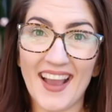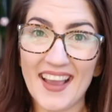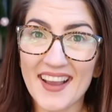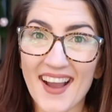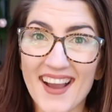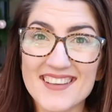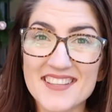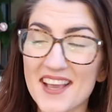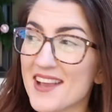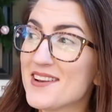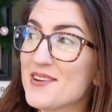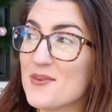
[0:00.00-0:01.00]
Hey guys,
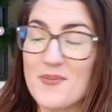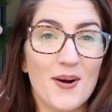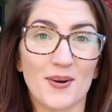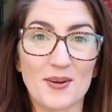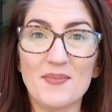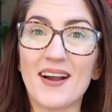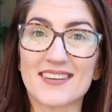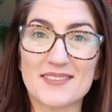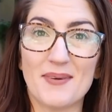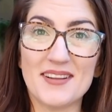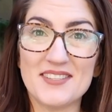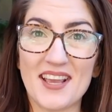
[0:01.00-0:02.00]
and welcome back to
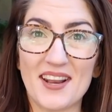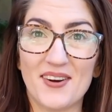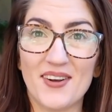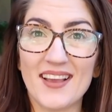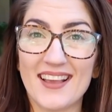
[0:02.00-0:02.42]
my channel.